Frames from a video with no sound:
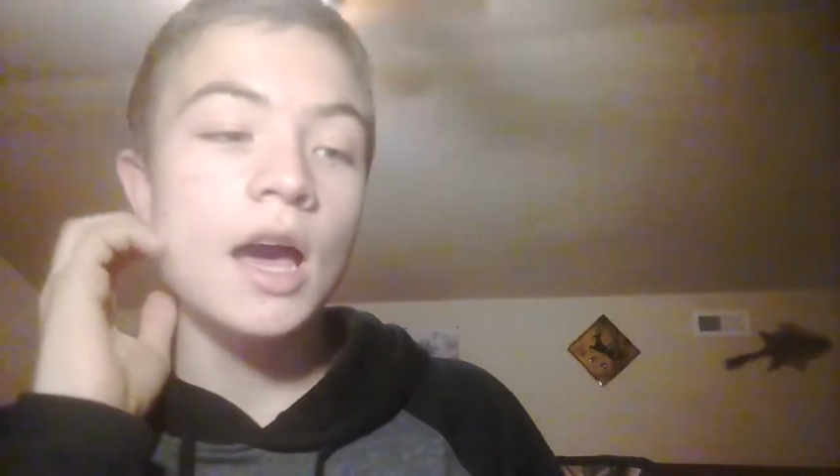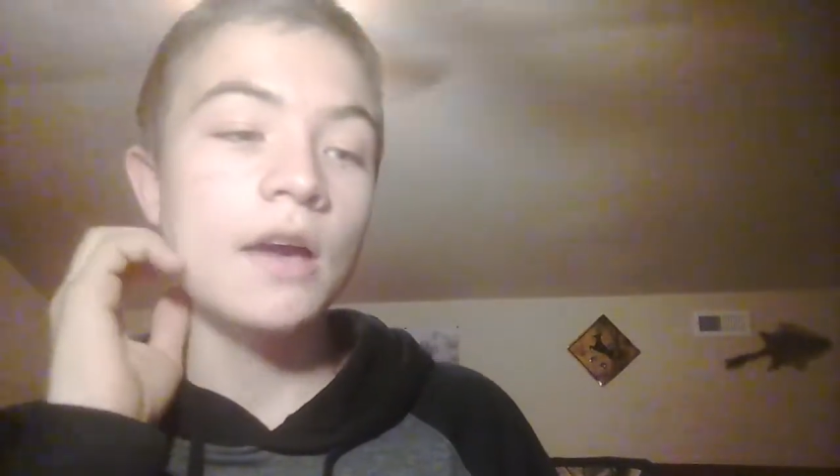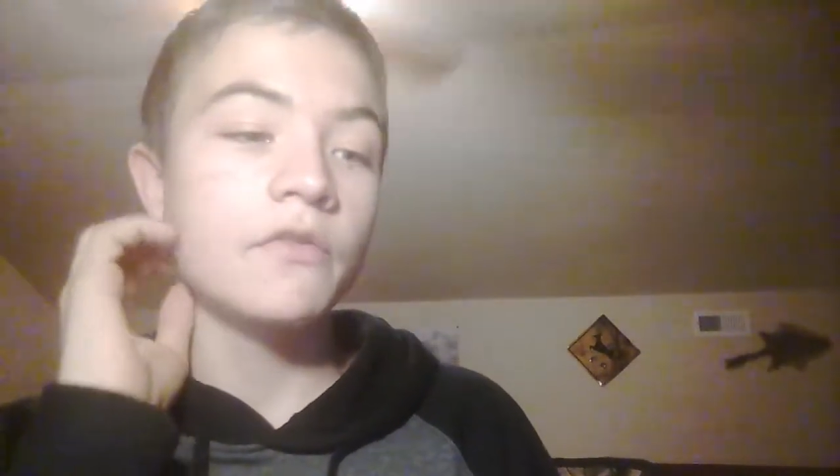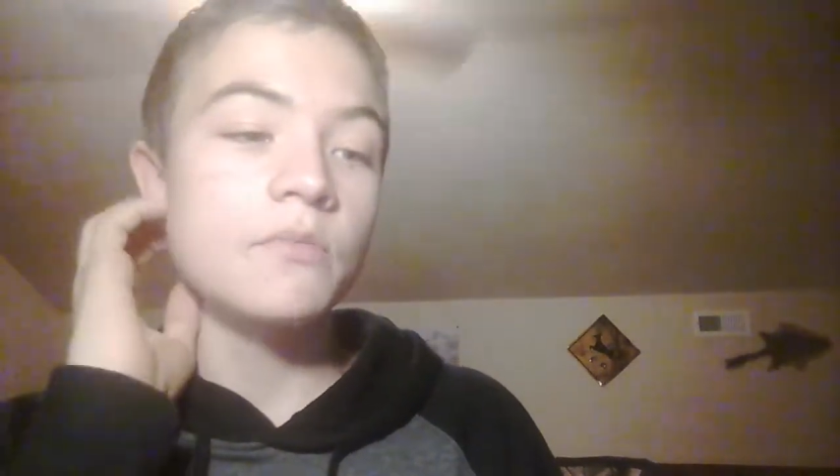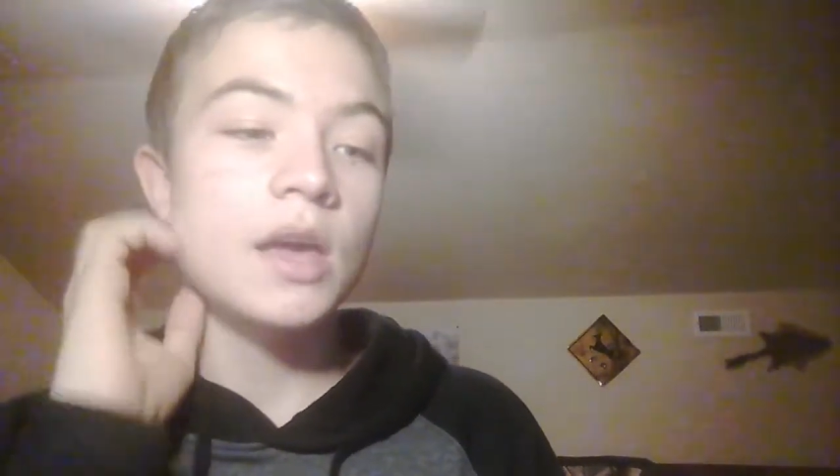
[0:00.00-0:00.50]

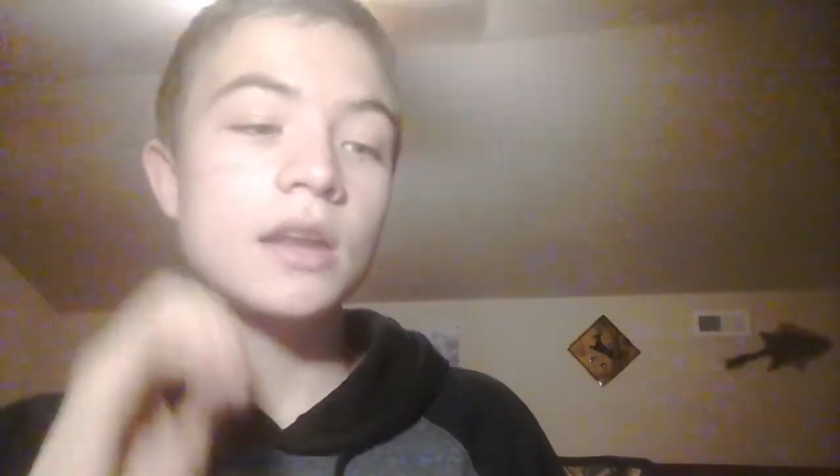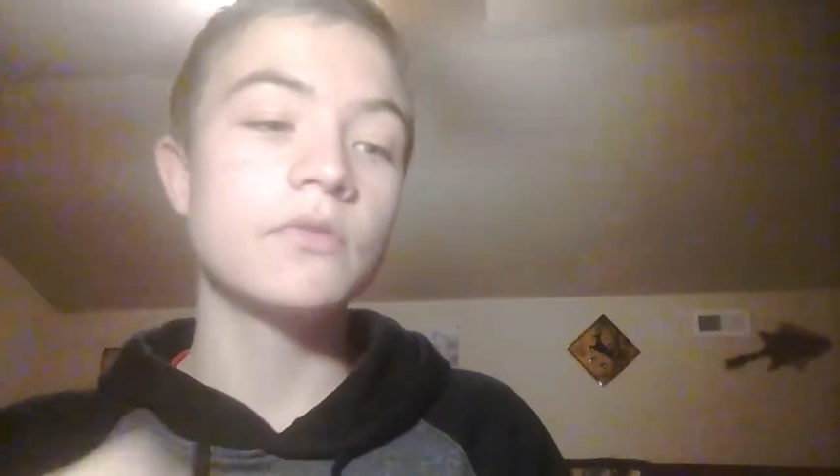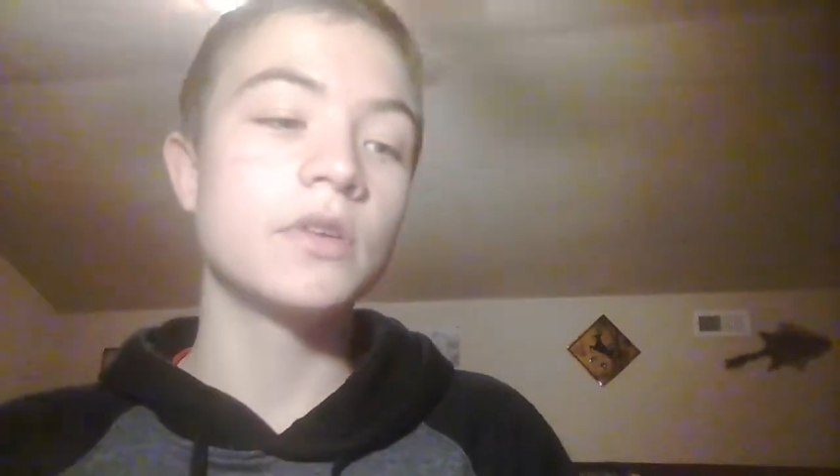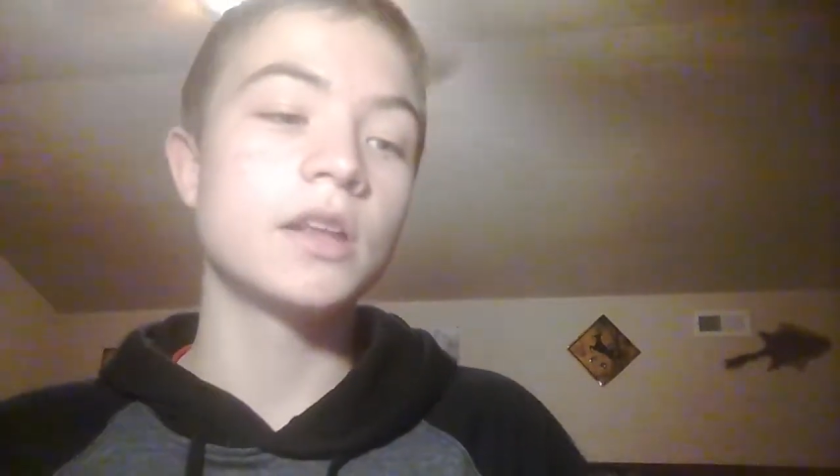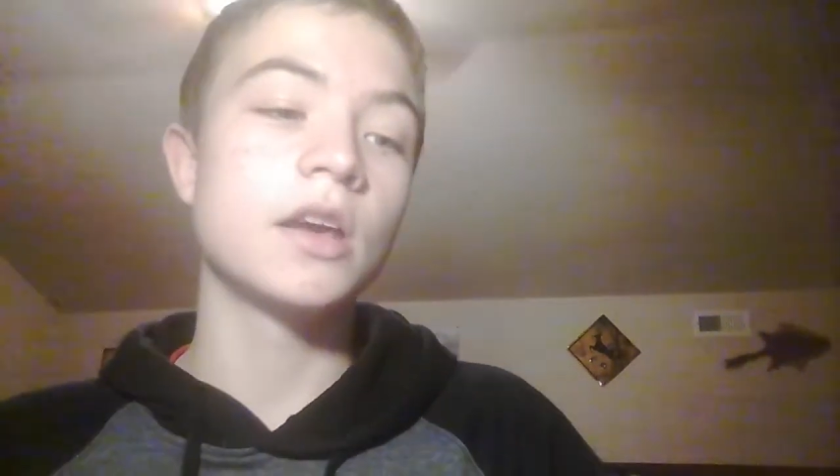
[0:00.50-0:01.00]
I've made a
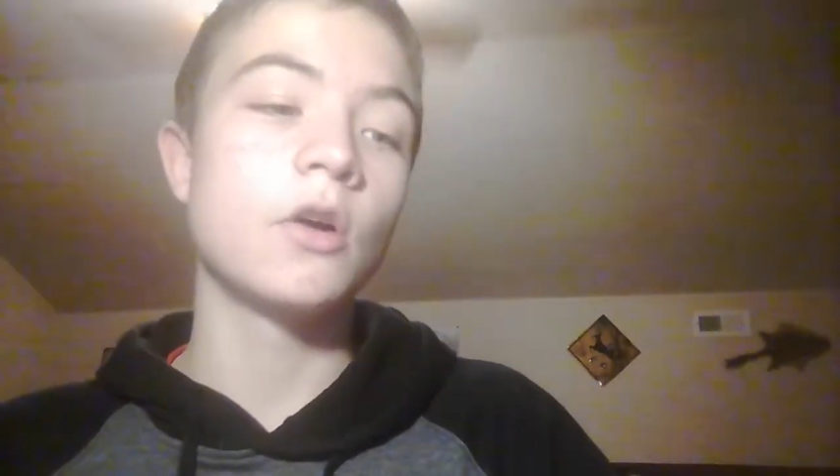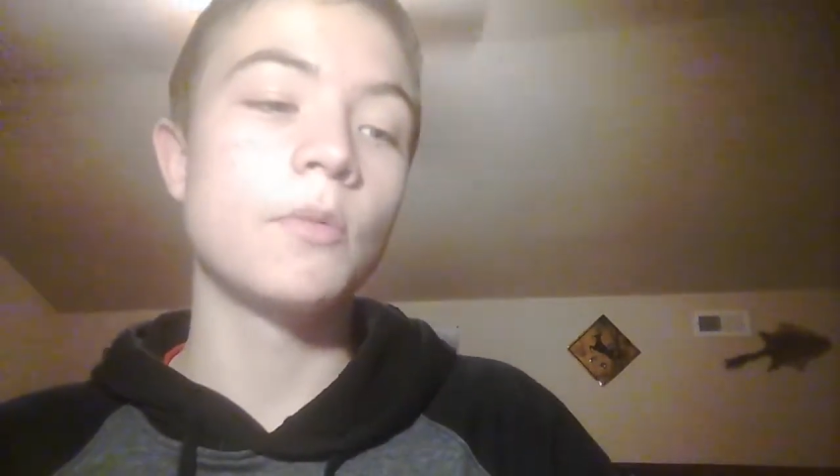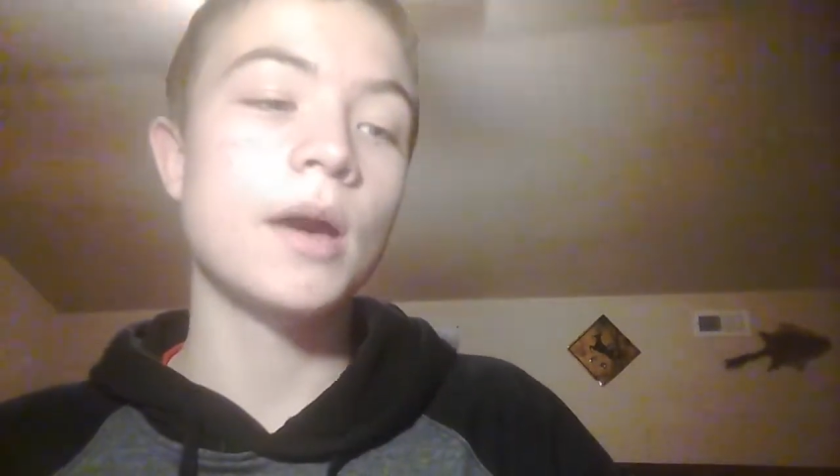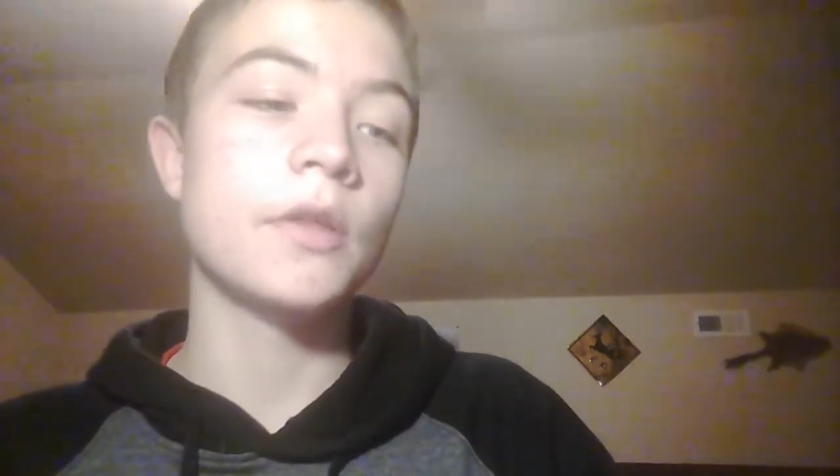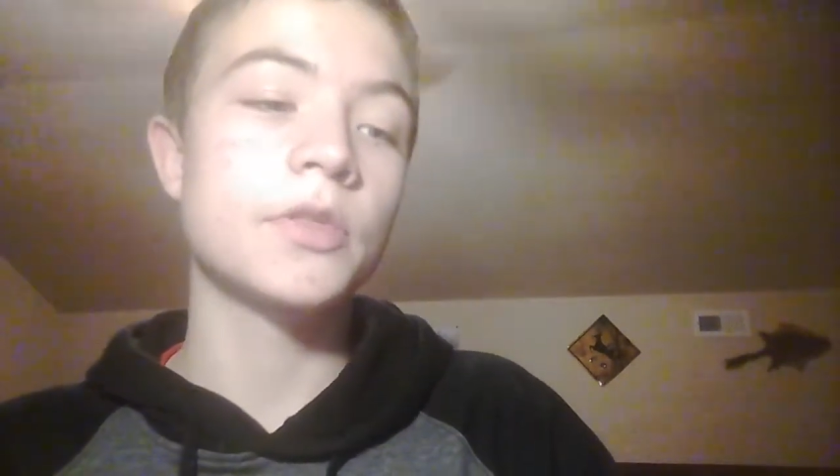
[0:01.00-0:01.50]
video
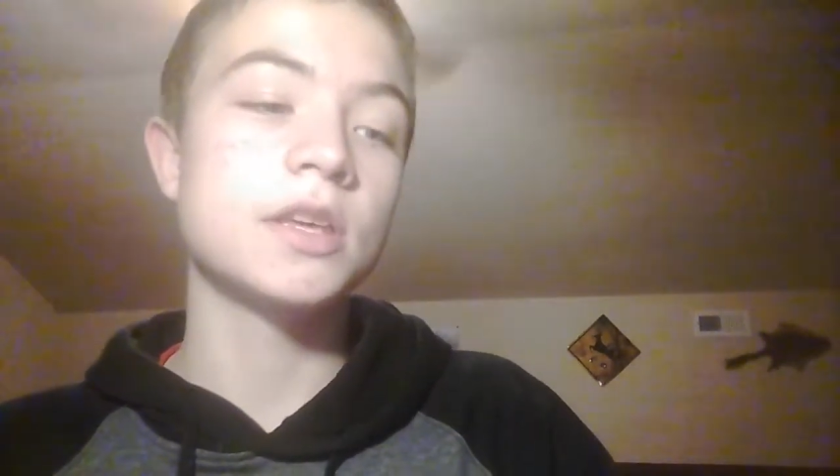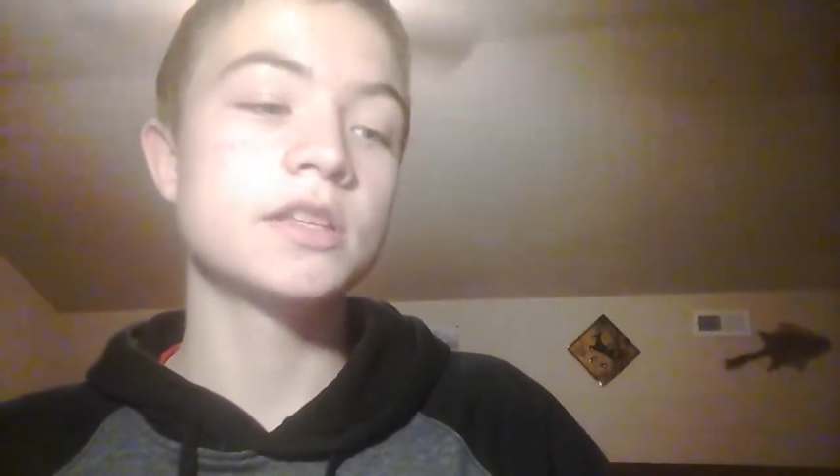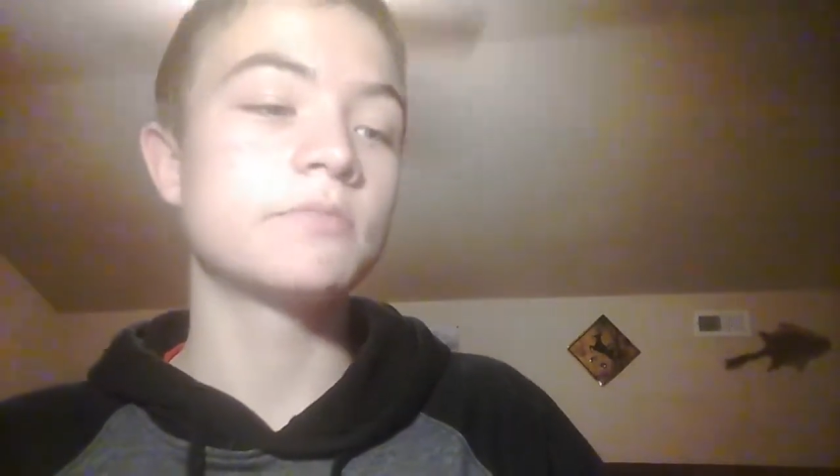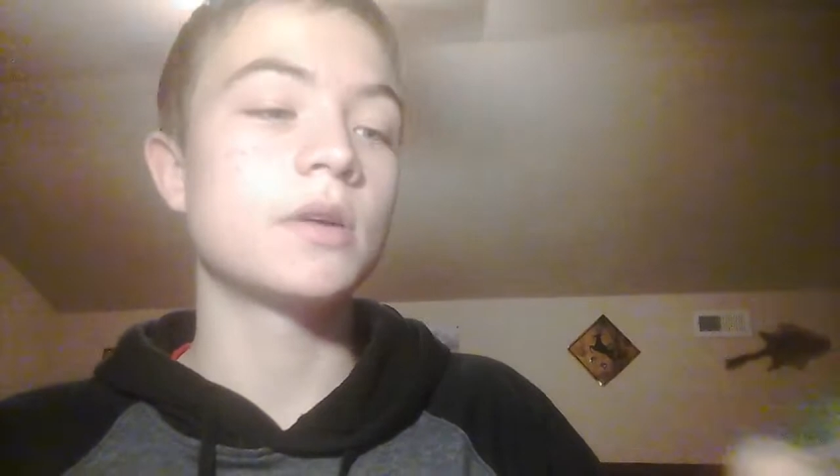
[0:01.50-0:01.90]
about these,